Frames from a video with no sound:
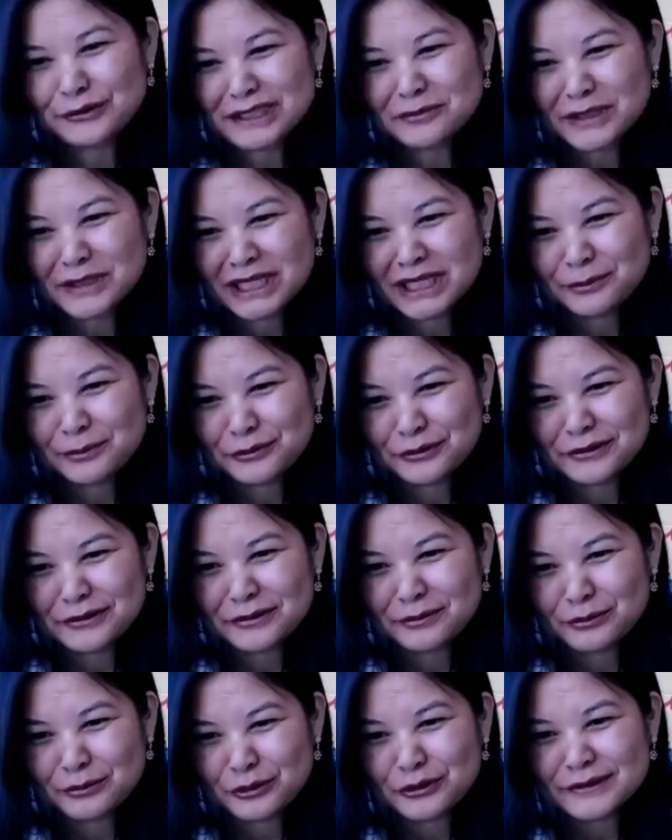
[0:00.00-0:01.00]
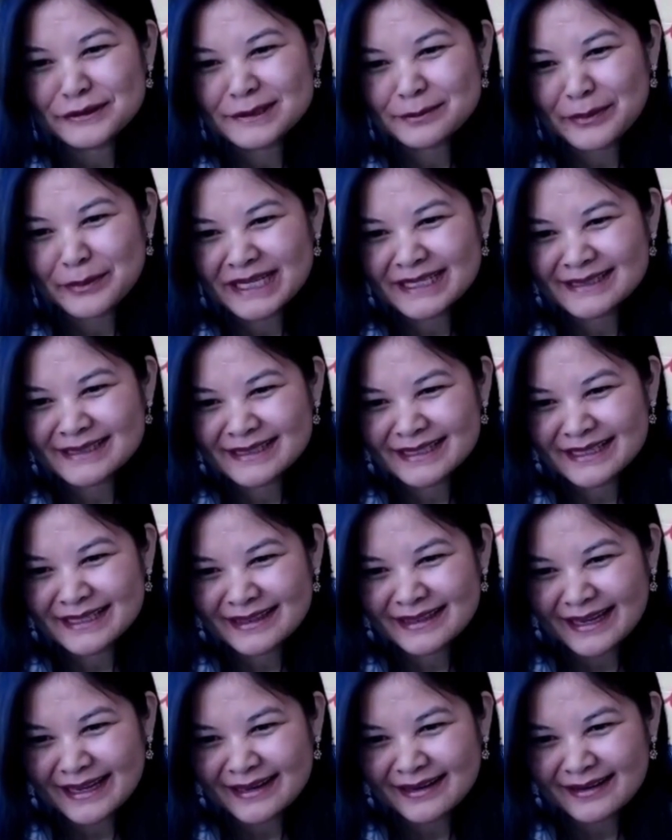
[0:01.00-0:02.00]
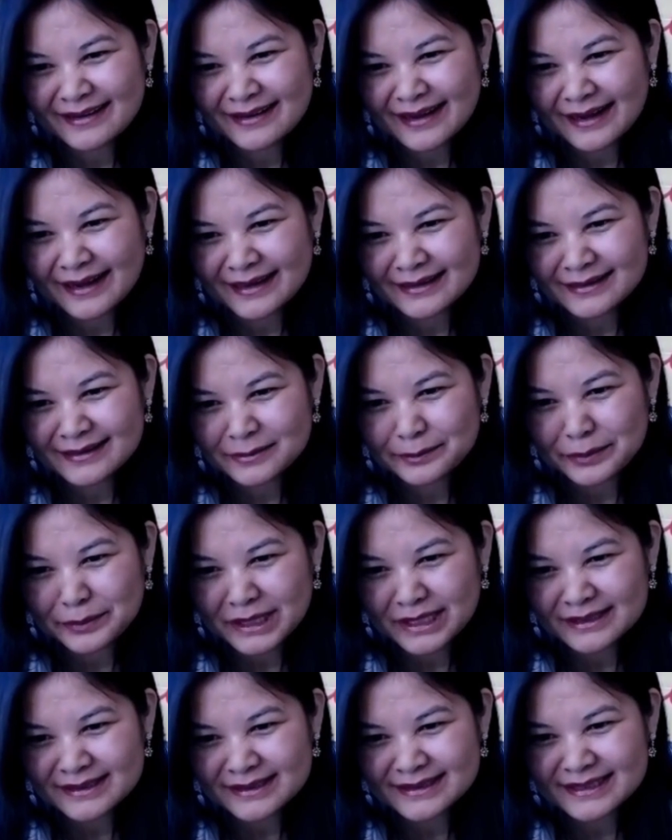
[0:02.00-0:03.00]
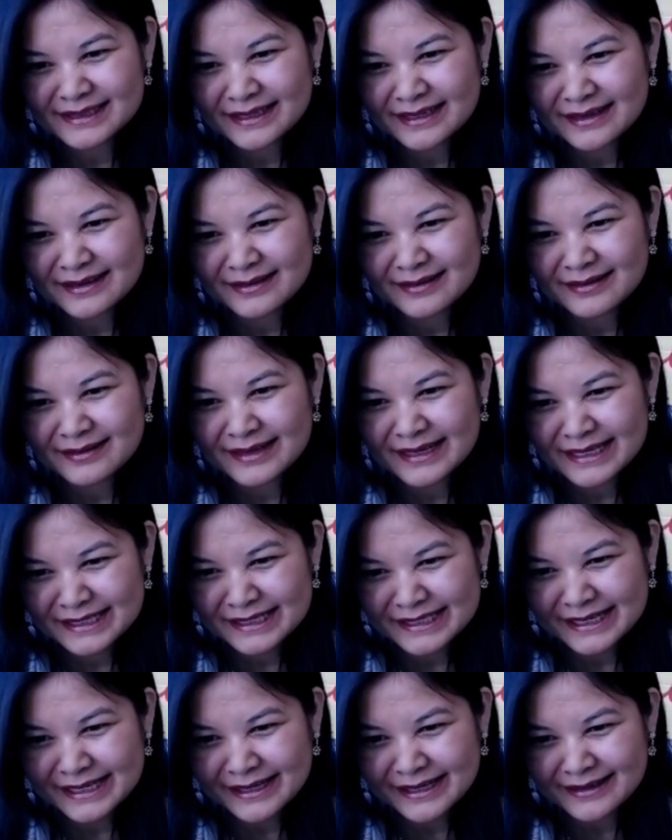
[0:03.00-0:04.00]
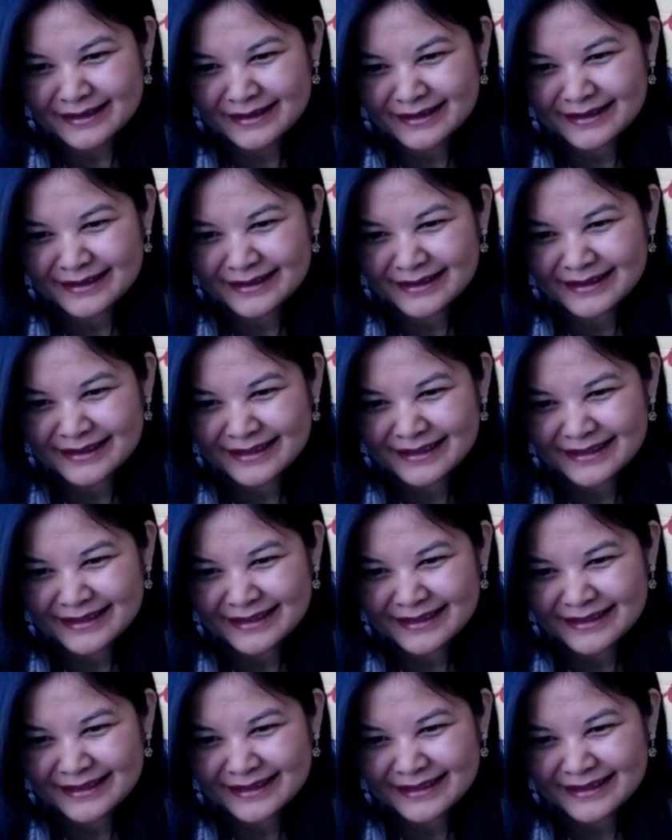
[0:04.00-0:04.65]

the food in Manipur more spicy than other parts in India?